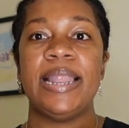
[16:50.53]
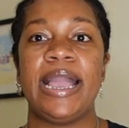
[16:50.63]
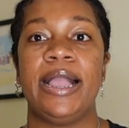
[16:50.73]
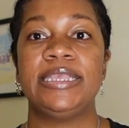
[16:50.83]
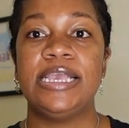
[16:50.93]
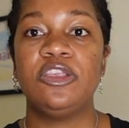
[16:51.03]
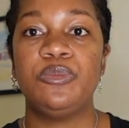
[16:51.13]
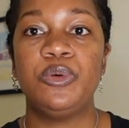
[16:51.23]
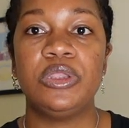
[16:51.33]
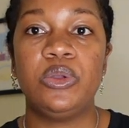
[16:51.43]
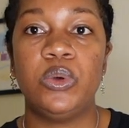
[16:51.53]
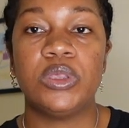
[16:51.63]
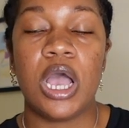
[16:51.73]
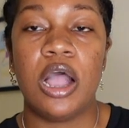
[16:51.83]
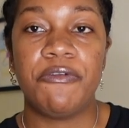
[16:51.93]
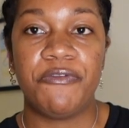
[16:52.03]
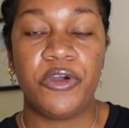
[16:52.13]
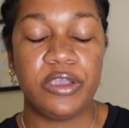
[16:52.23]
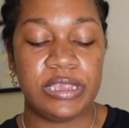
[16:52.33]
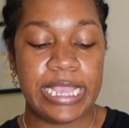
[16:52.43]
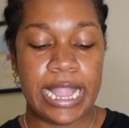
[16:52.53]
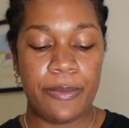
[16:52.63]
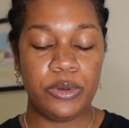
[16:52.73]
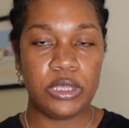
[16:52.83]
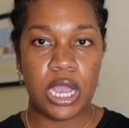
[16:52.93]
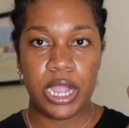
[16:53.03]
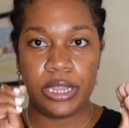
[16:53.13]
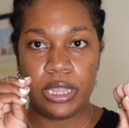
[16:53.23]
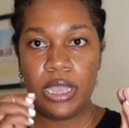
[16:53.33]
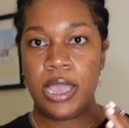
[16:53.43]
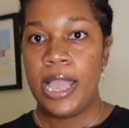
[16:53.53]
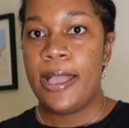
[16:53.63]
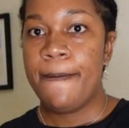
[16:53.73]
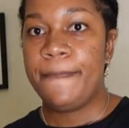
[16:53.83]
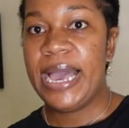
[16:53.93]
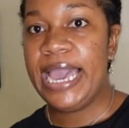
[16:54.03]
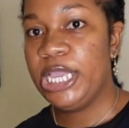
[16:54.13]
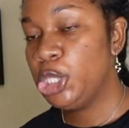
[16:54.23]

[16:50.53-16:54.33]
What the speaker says: Like I tend to put those on first, then I put on my